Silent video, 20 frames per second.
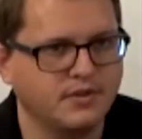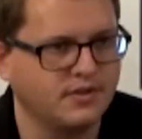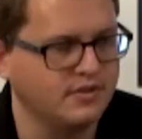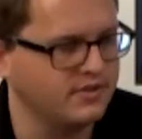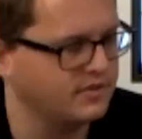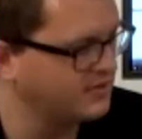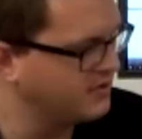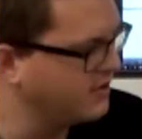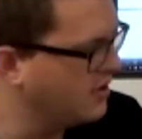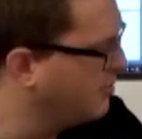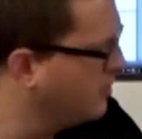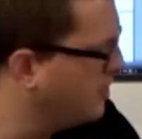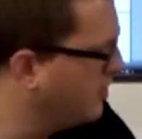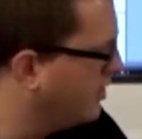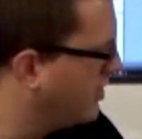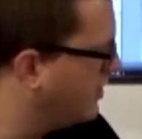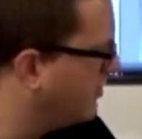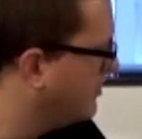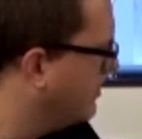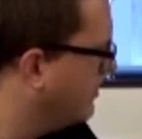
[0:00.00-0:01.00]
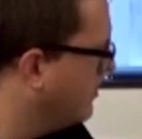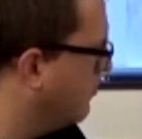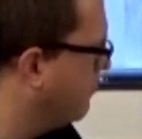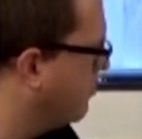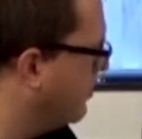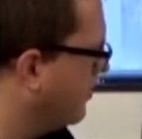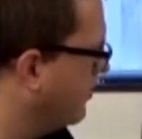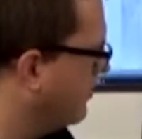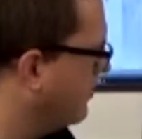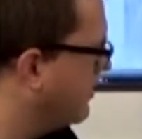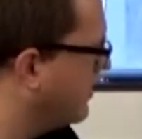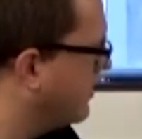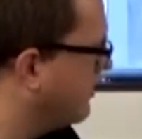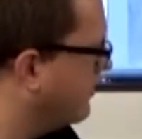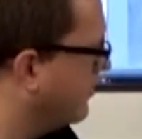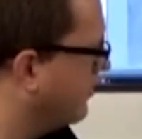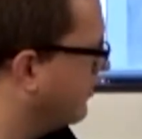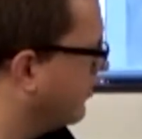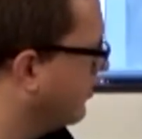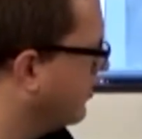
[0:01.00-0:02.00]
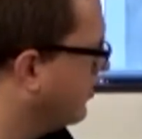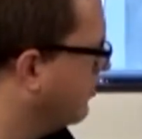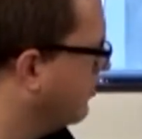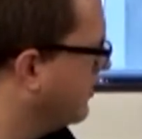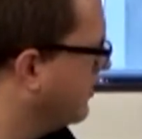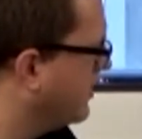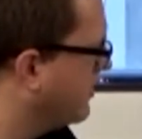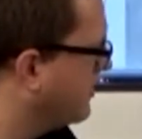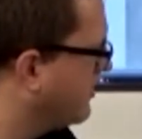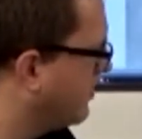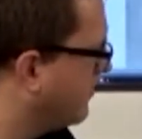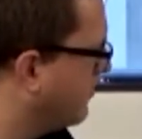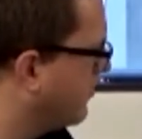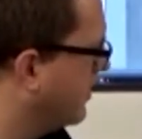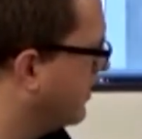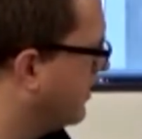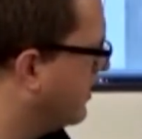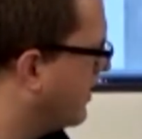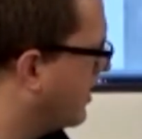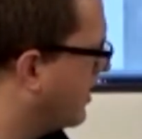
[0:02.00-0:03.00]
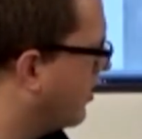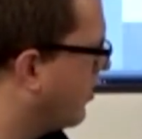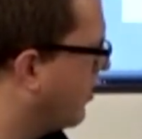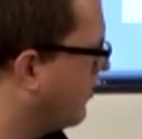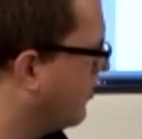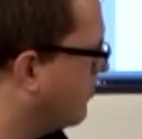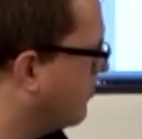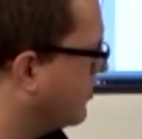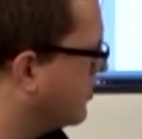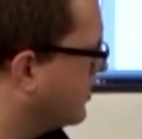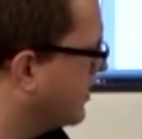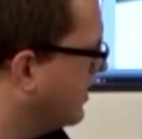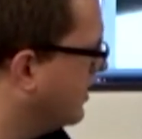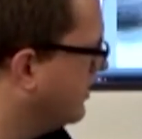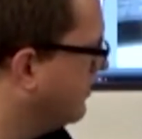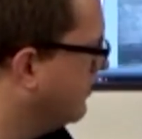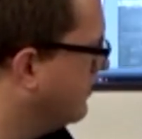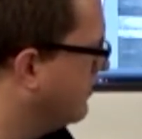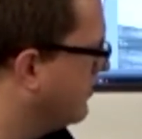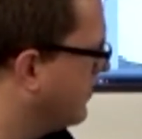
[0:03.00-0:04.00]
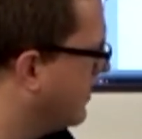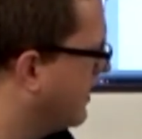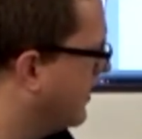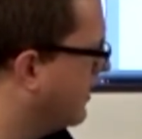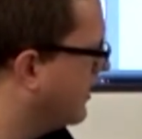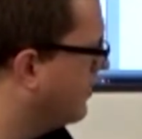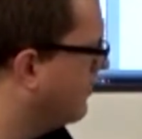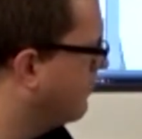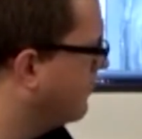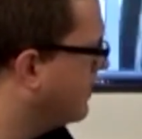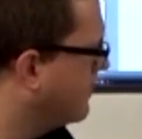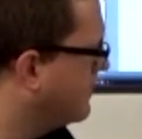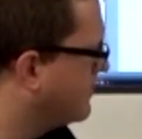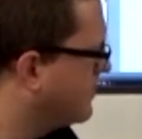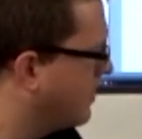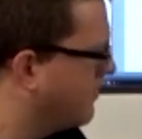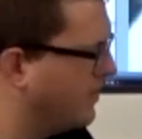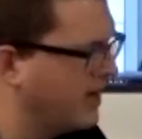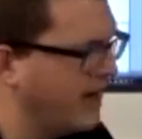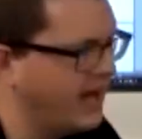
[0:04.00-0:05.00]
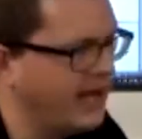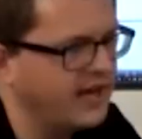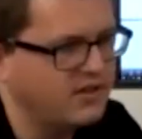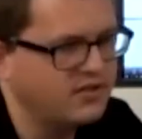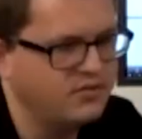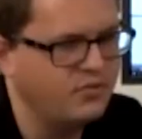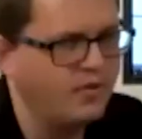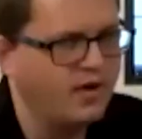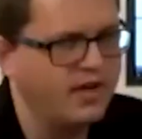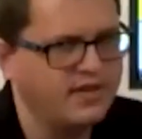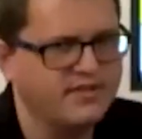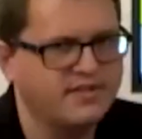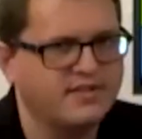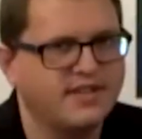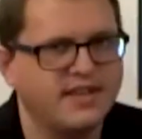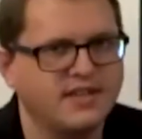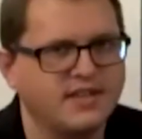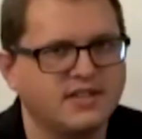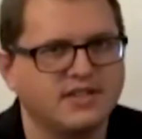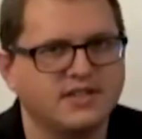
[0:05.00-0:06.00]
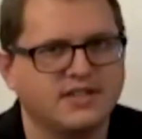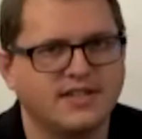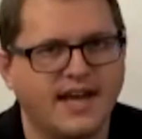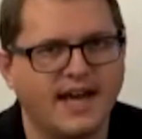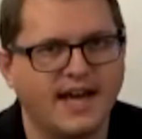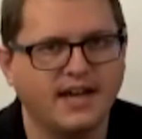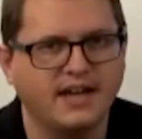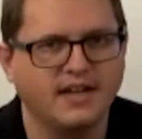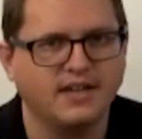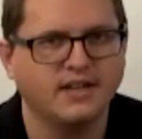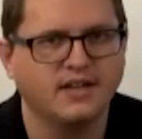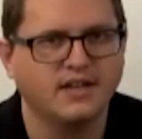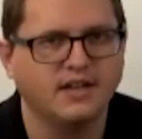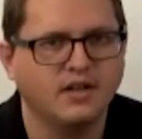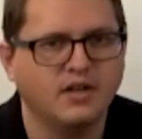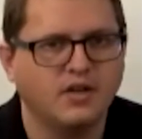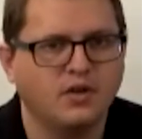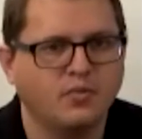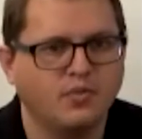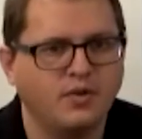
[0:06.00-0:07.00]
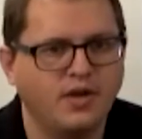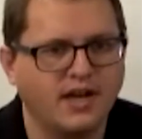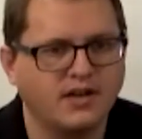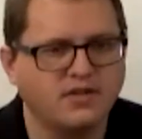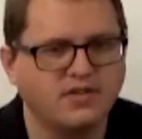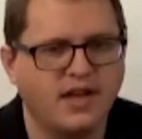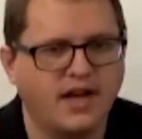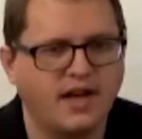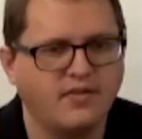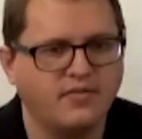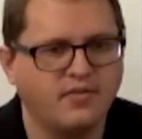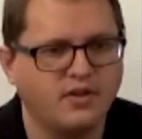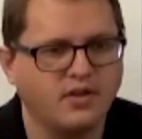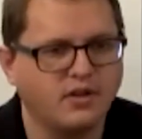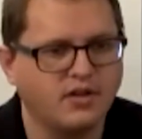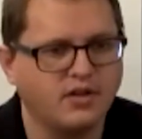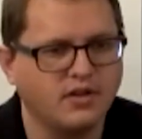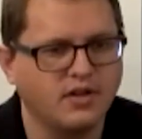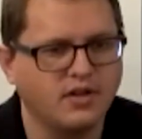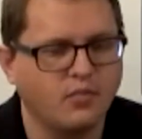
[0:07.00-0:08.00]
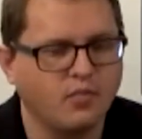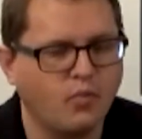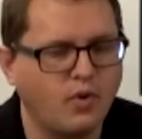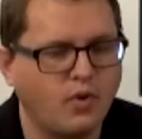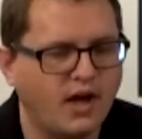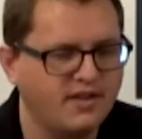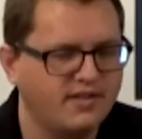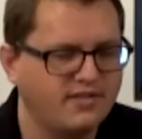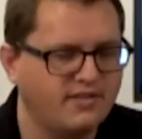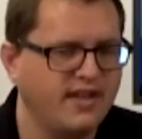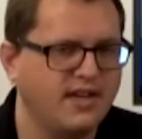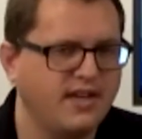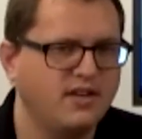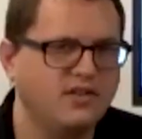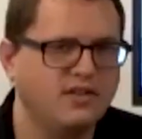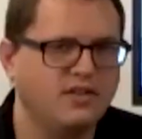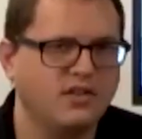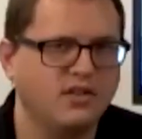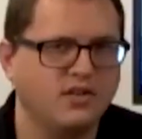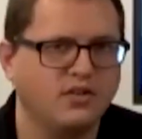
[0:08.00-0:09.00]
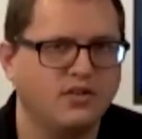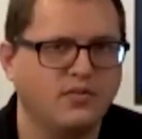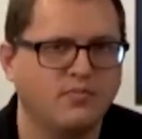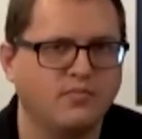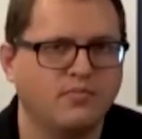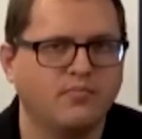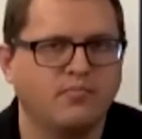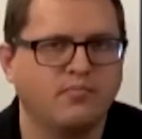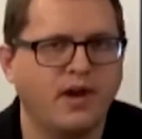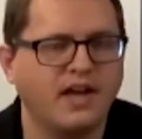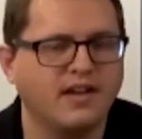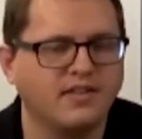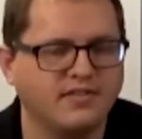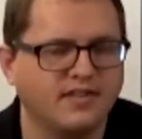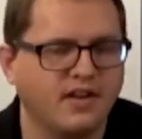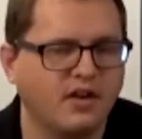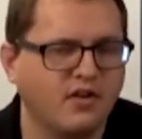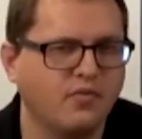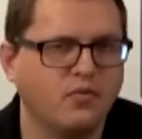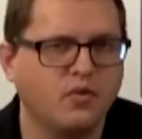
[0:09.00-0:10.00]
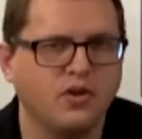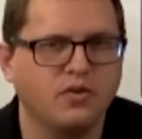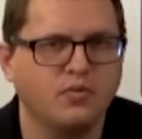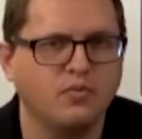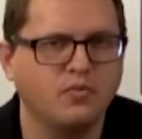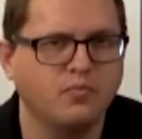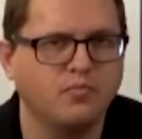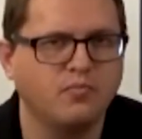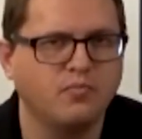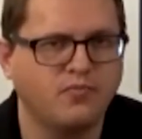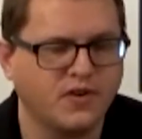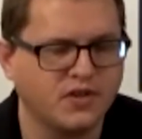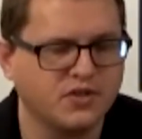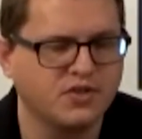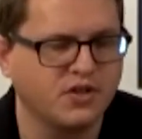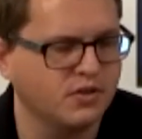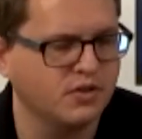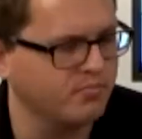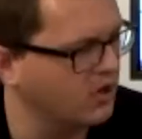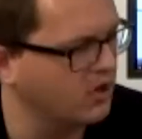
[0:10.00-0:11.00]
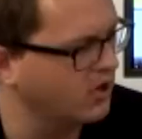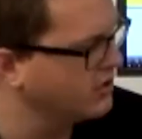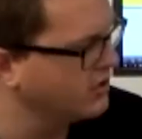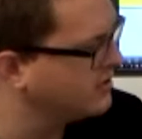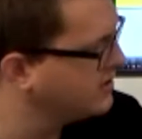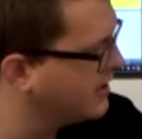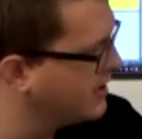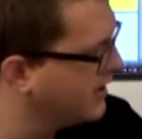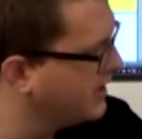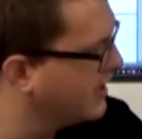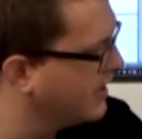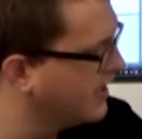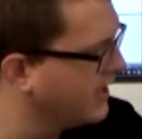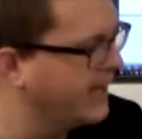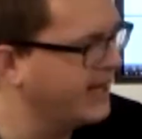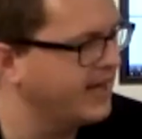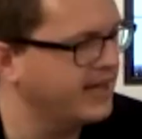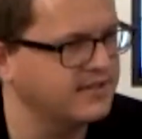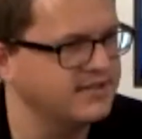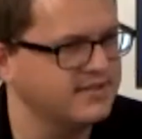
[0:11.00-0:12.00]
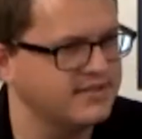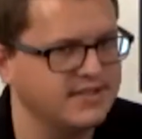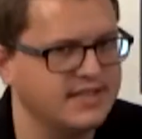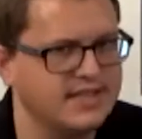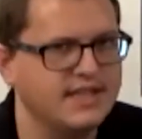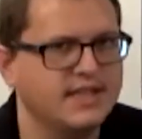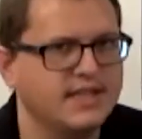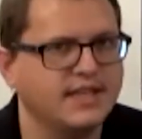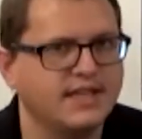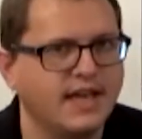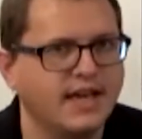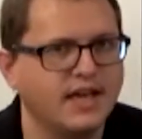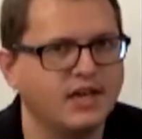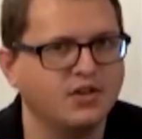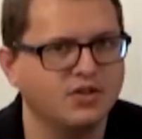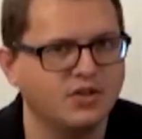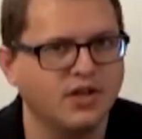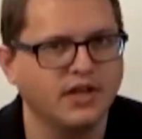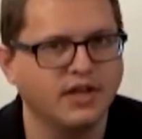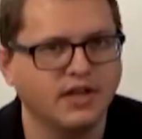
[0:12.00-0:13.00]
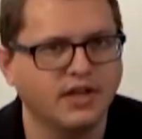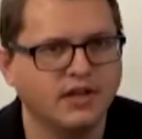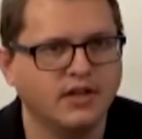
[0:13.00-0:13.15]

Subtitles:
So you can see the build of this is a little bit different than our other machines. Instead of an XY stage stack, we actually have a Y stage by itself where you fixture your parts, and then an XZ gantry.